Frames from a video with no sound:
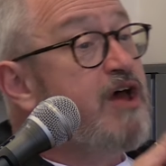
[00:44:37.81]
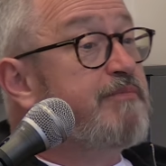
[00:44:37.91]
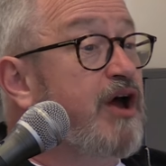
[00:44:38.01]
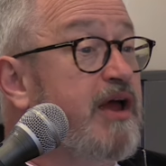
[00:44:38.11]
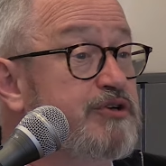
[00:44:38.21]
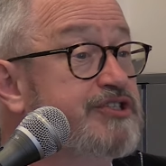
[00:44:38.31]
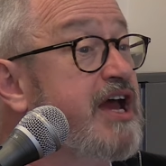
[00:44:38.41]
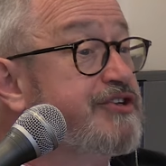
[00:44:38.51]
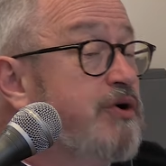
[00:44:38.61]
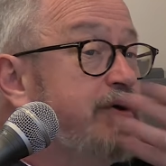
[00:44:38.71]
But it was,
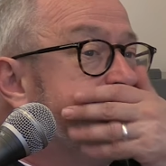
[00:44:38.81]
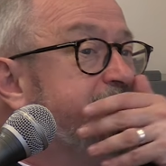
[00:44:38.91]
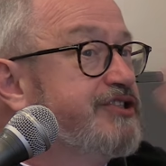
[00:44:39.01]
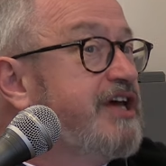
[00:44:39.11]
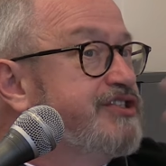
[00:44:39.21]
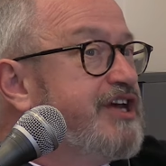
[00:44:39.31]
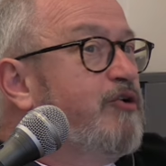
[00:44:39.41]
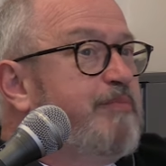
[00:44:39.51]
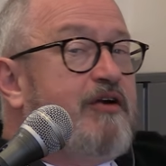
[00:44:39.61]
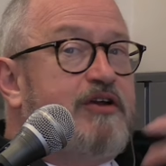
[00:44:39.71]
yeah, sorry, I was going to say,
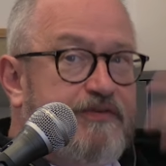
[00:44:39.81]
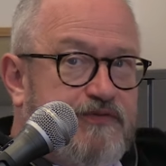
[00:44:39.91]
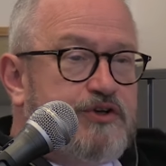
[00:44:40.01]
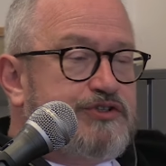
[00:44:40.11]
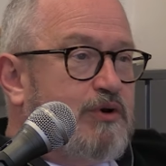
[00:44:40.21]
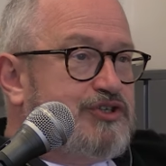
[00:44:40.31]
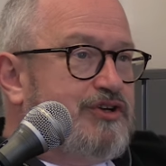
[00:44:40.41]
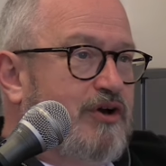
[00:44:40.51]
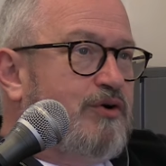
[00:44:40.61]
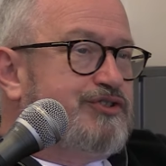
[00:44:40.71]
Sarah Perry, the first
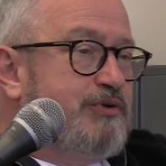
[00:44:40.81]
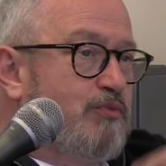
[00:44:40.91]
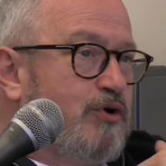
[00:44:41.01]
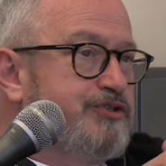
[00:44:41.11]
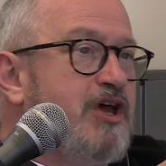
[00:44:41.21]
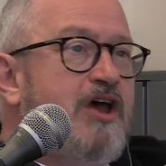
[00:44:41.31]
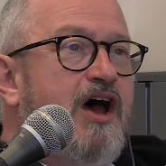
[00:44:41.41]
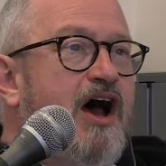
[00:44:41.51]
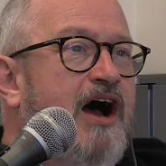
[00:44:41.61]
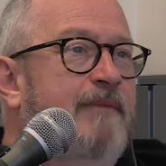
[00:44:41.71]
question I asked her was,
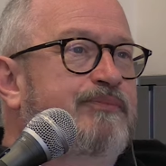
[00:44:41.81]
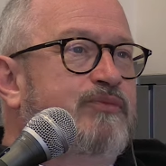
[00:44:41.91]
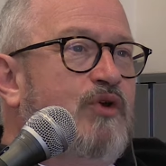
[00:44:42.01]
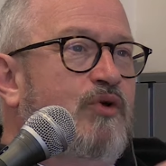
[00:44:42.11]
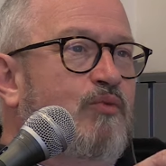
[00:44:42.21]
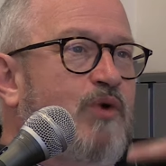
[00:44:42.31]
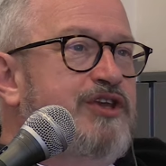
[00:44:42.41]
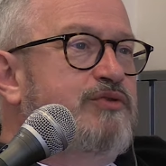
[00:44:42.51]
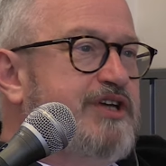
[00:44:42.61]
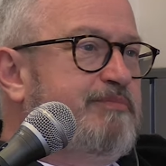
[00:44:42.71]
um,
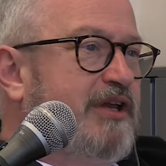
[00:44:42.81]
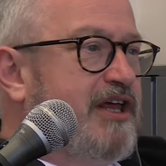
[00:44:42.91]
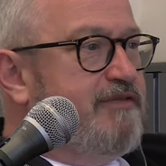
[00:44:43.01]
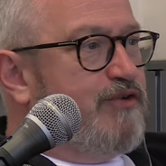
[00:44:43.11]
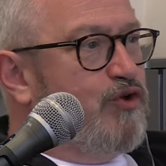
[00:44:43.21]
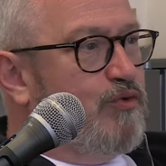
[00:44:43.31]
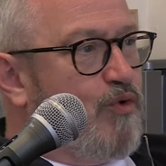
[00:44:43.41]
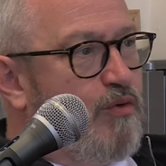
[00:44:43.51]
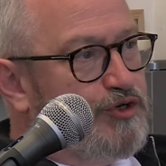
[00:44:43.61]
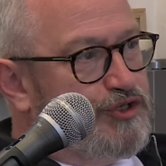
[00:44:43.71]
when you did believe, who,
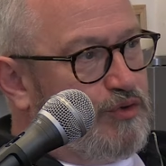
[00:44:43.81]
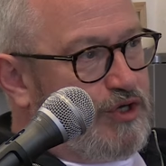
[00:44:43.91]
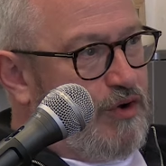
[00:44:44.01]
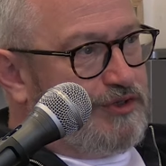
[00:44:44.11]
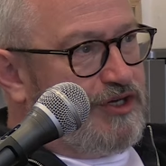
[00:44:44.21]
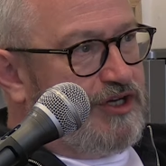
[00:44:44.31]
what was your God?